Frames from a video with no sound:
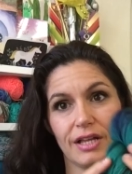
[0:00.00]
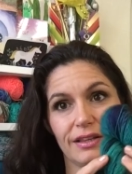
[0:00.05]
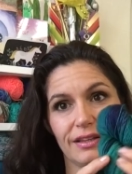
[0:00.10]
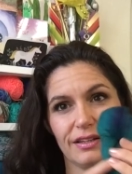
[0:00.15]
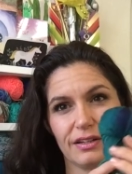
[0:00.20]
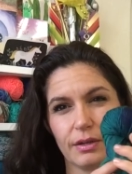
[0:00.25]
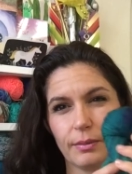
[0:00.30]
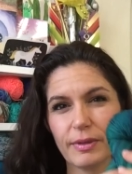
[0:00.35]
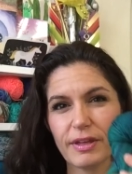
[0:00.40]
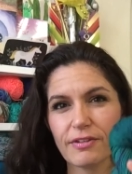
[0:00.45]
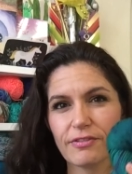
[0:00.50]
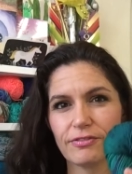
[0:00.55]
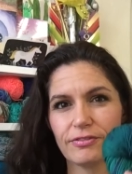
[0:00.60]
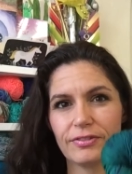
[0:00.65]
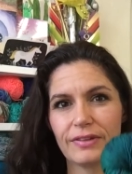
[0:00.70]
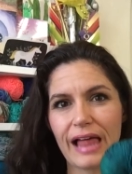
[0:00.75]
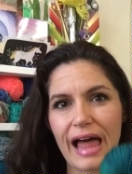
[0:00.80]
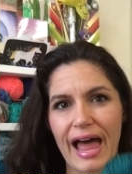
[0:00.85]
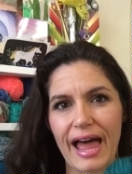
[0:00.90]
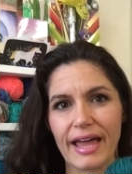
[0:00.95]
a little bit
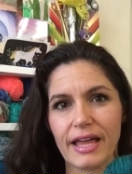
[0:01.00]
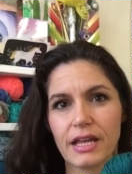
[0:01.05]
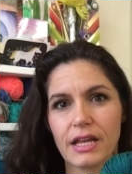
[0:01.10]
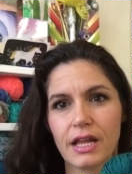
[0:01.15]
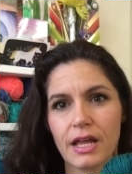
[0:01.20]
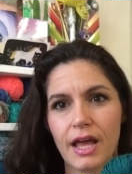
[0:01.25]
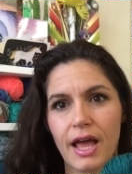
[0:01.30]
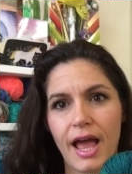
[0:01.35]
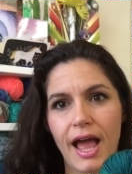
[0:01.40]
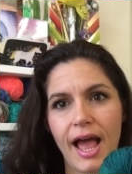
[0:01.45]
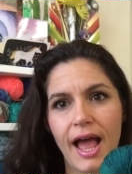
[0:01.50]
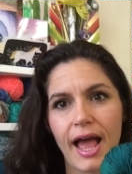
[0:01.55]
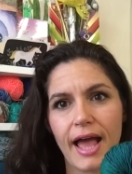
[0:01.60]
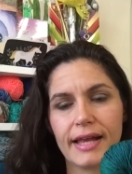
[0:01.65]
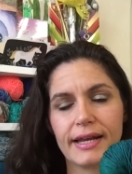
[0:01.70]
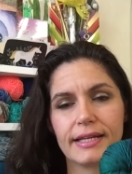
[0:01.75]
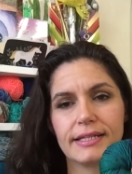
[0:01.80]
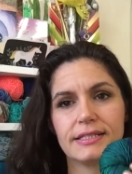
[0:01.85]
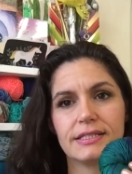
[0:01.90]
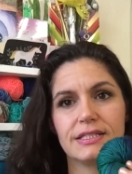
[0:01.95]
flat,
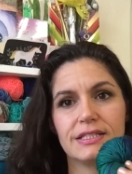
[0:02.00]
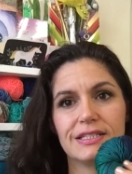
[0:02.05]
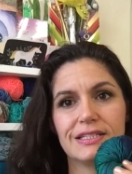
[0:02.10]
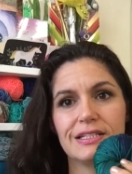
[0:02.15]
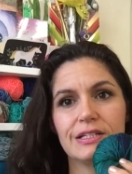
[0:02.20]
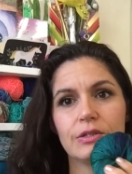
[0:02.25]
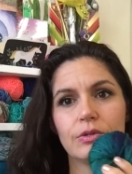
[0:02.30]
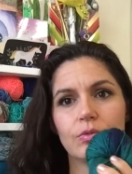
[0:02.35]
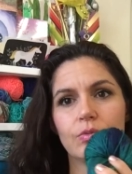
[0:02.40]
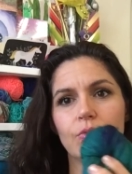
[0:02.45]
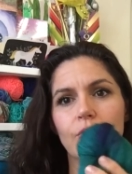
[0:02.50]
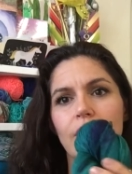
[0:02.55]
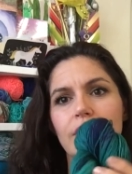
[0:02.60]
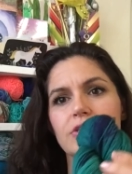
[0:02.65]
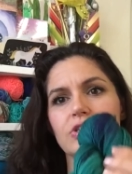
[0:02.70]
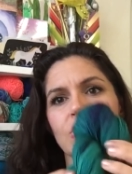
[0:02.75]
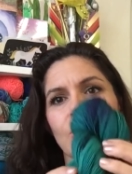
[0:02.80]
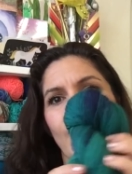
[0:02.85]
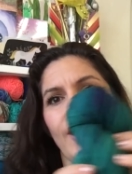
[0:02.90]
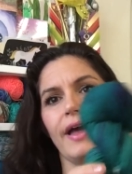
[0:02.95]
and I didn't,
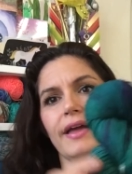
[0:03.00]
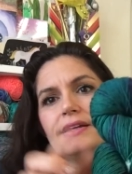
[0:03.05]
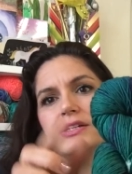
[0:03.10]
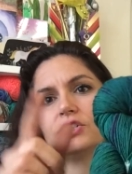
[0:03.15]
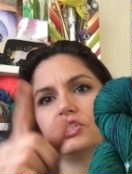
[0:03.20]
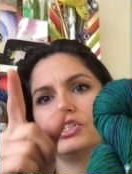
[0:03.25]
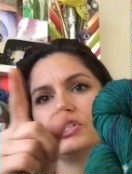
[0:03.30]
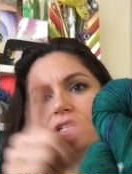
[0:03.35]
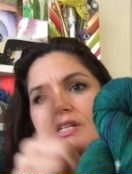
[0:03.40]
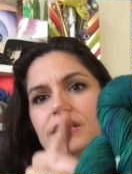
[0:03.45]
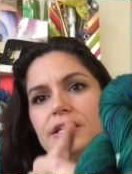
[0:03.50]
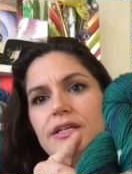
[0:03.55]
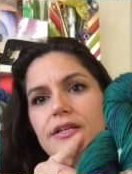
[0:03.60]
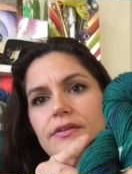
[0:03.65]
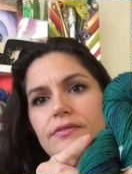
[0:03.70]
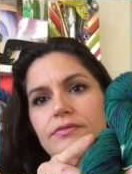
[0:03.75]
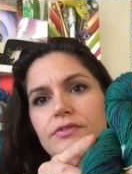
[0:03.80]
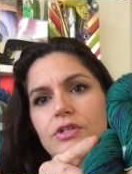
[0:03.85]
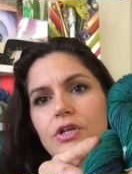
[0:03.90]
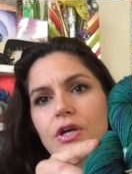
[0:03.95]
so I
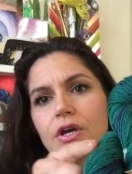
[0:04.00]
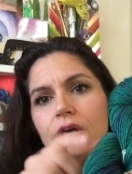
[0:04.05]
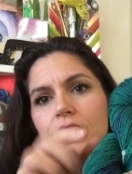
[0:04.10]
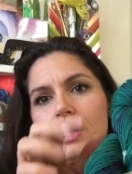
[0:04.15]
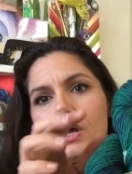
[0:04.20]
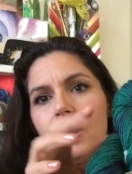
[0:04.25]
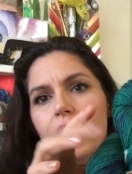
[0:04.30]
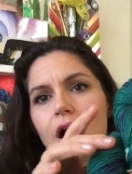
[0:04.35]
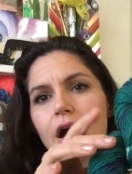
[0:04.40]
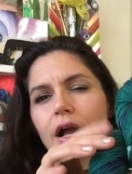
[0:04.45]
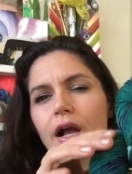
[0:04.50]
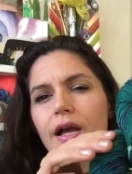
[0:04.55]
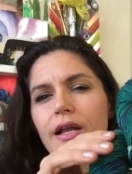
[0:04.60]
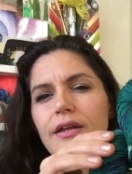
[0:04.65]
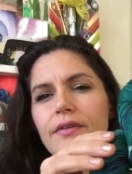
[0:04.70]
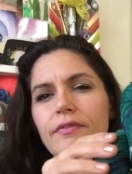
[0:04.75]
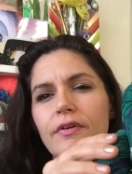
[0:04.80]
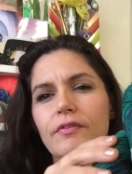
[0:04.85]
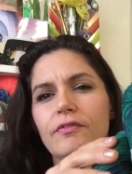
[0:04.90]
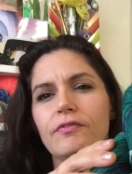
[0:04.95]
achieved
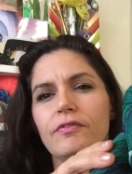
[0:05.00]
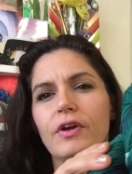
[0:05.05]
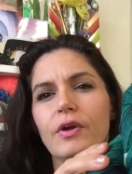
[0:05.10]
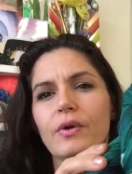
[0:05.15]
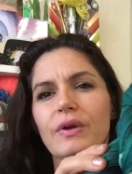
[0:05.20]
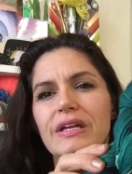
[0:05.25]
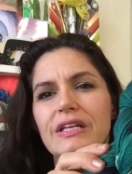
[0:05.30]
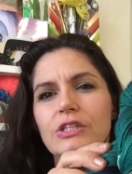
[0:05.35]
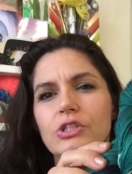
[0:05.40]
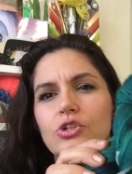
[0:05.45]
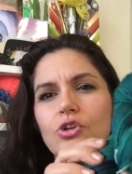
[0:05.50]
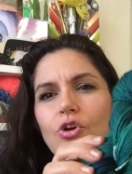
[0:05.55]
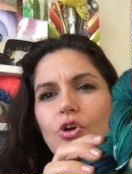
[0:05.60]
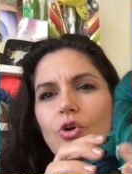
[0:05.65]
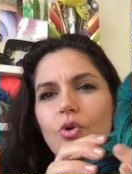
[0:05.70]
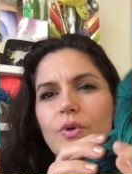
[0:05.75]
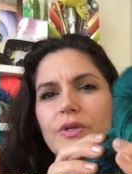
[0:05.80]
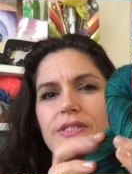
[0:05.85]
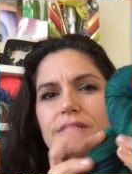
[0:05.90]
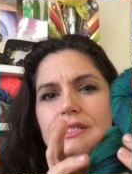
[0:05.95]
kind of a very
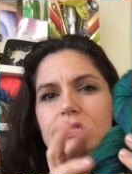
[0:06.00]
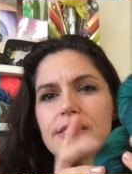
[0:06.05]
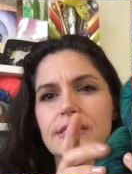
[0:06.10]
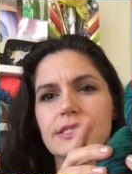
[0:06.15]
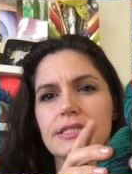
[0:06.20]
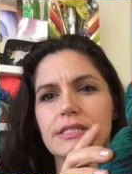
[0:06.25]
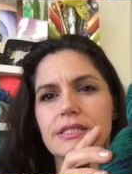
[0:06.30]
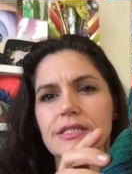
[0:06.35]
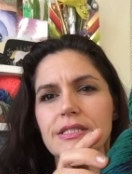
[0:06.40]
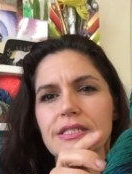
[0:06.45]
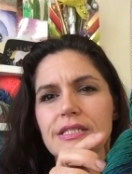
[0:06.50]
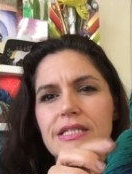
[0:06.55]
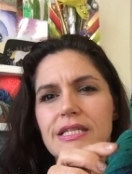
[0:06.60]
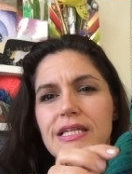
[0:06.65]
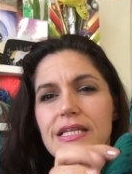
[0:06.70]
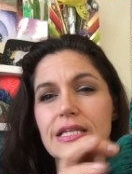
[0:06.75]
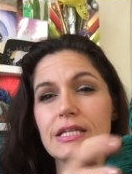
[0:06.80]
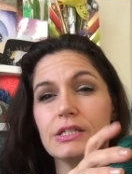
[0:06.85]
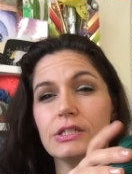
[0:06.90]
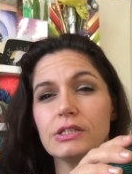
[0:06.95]
turquoisey
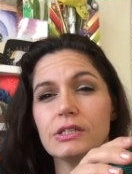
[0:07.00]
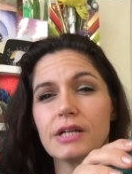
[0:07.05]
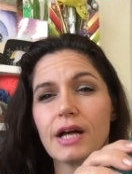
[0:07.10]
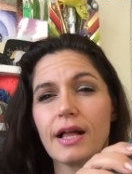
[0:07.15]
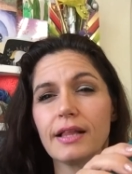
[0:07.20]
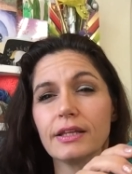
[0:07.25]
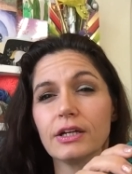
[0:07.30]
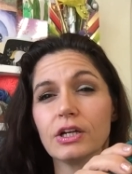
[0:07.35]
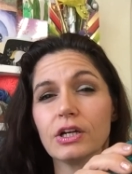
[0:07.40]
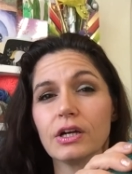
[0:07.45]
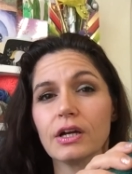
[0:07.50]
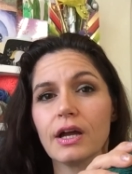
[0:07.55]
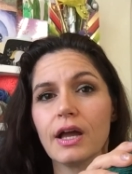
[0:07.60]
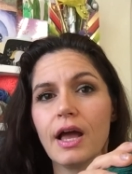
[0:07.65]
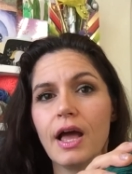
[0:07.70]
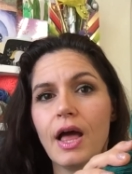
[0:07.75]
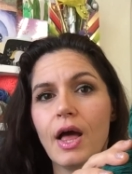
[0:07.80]
teal color,